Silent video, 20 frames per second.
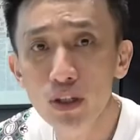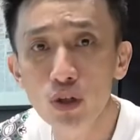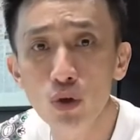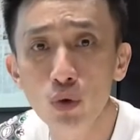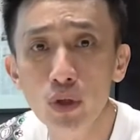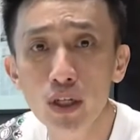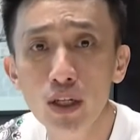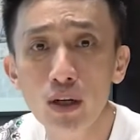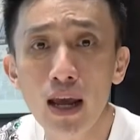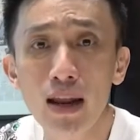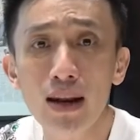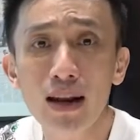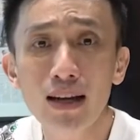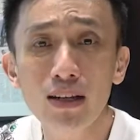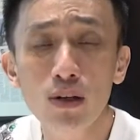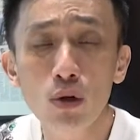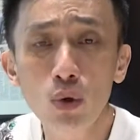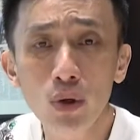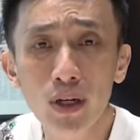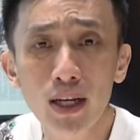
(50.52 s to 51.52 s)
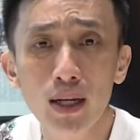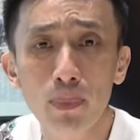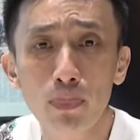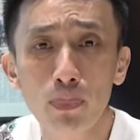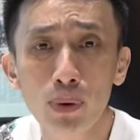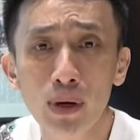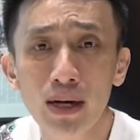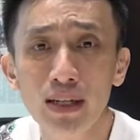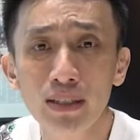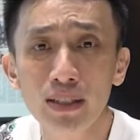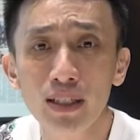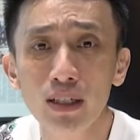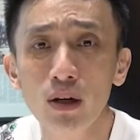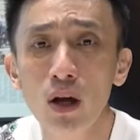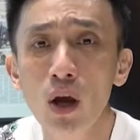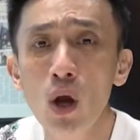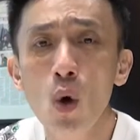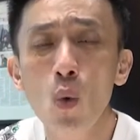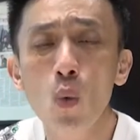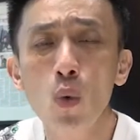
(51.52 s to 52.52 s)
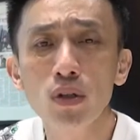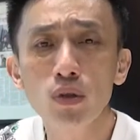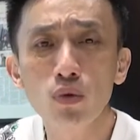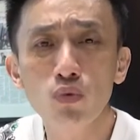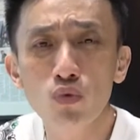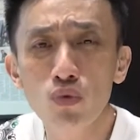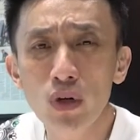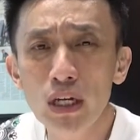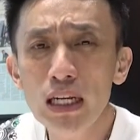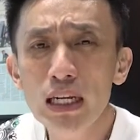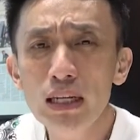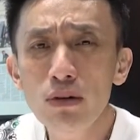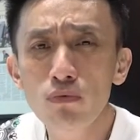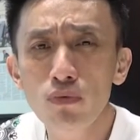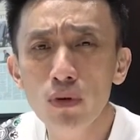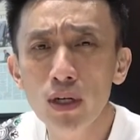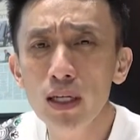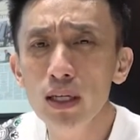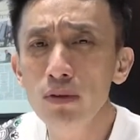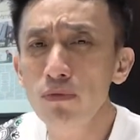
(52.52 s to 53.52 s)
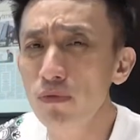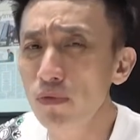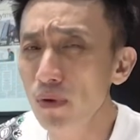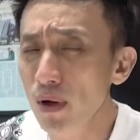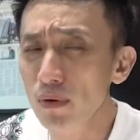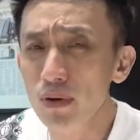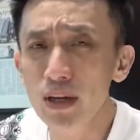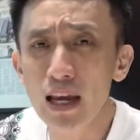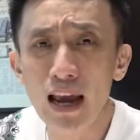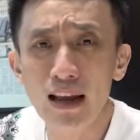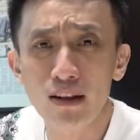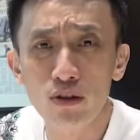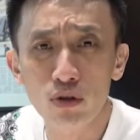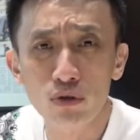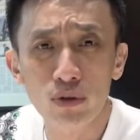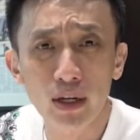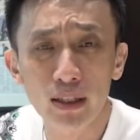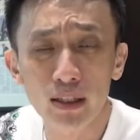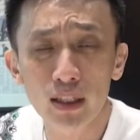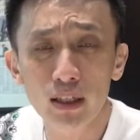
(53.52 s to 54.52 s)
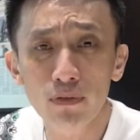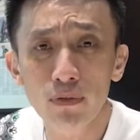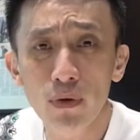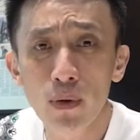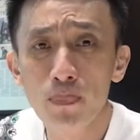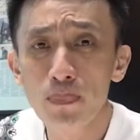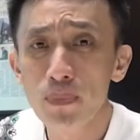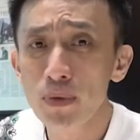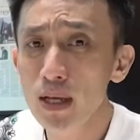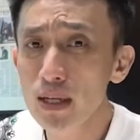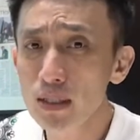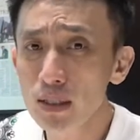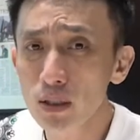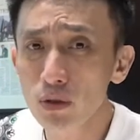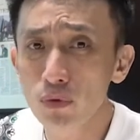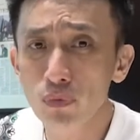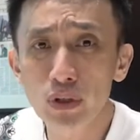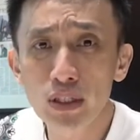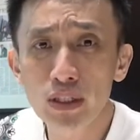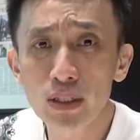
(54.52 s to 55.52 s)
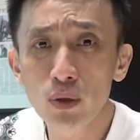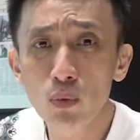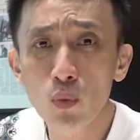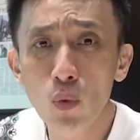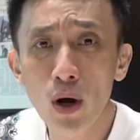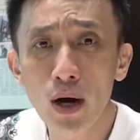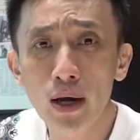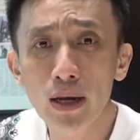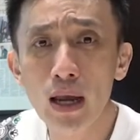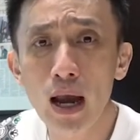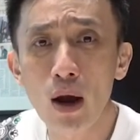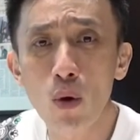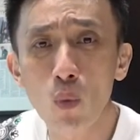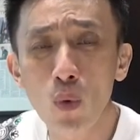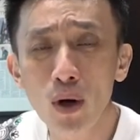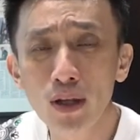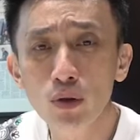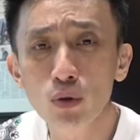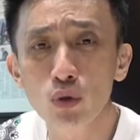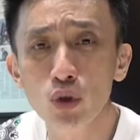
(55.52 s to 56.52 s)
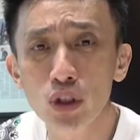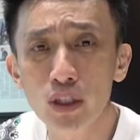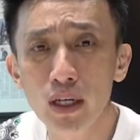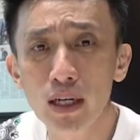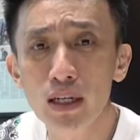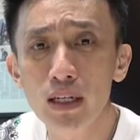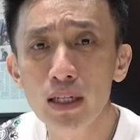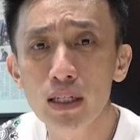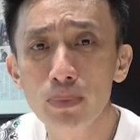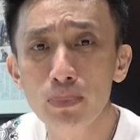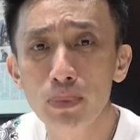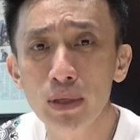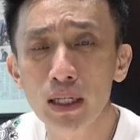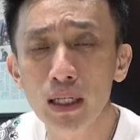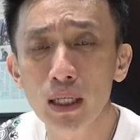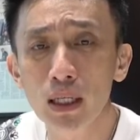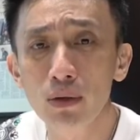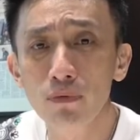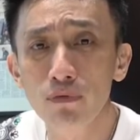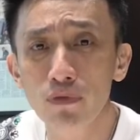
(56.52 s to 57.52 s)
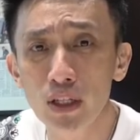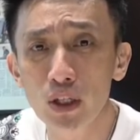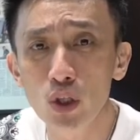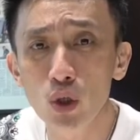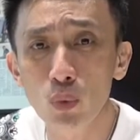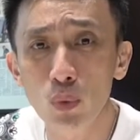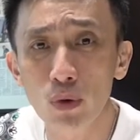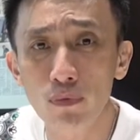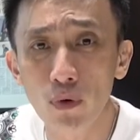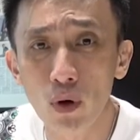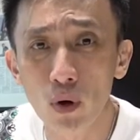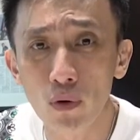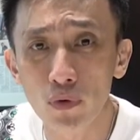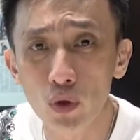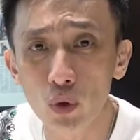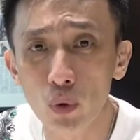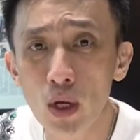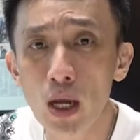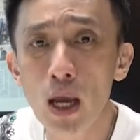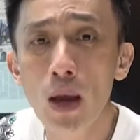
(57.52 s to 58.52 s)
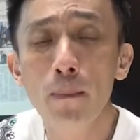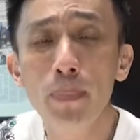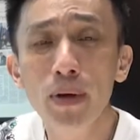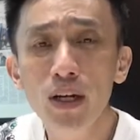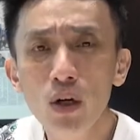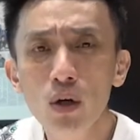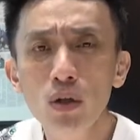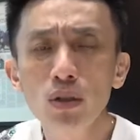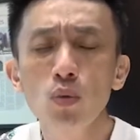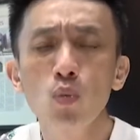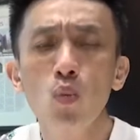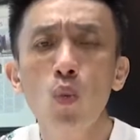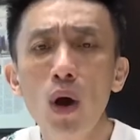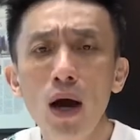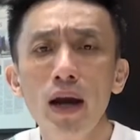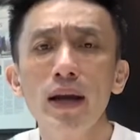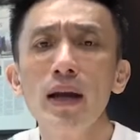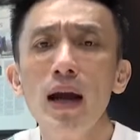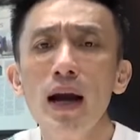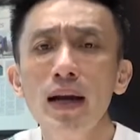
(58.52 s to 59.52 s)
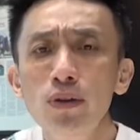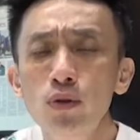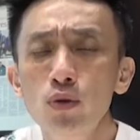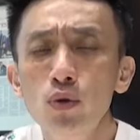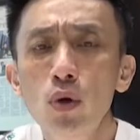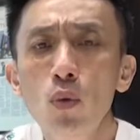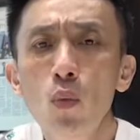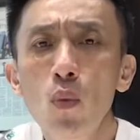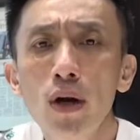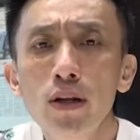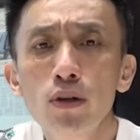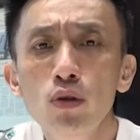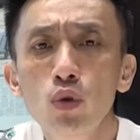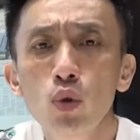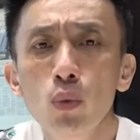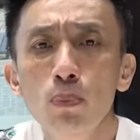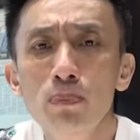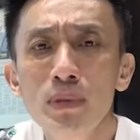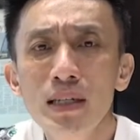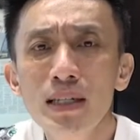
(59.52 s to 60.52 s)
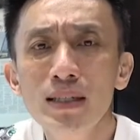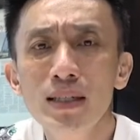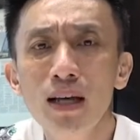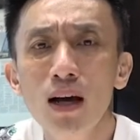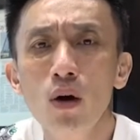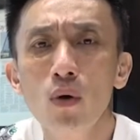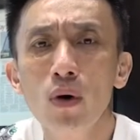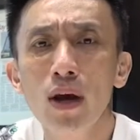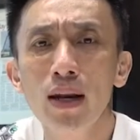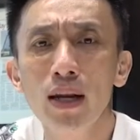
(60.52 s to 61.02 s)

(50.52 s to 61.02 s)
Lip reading: unit. And I look at the pricing was really, really very attractive. That's the reason why I want to share this particular video with all of you. Because why? I do not want you to miss out an